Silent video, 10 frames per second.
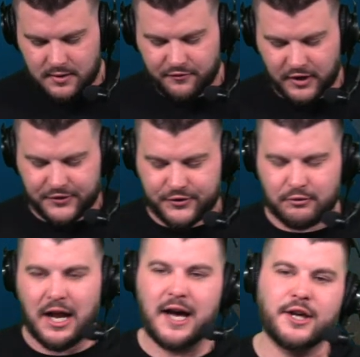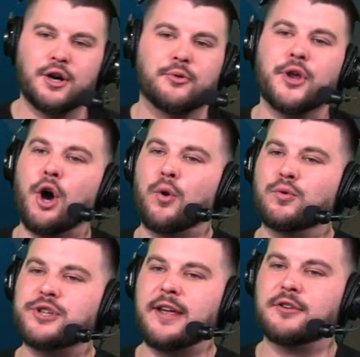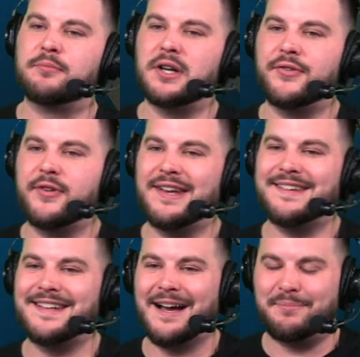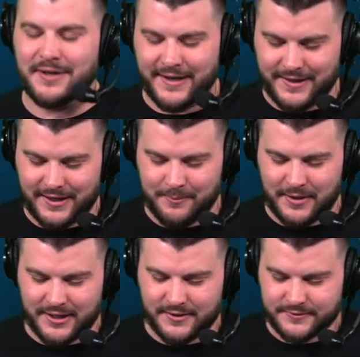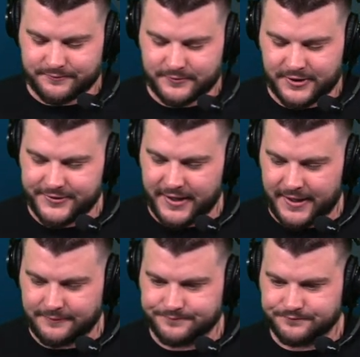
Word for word: Frank Serrano. No, Jalen Brunson is not playing today, buddy. He's not.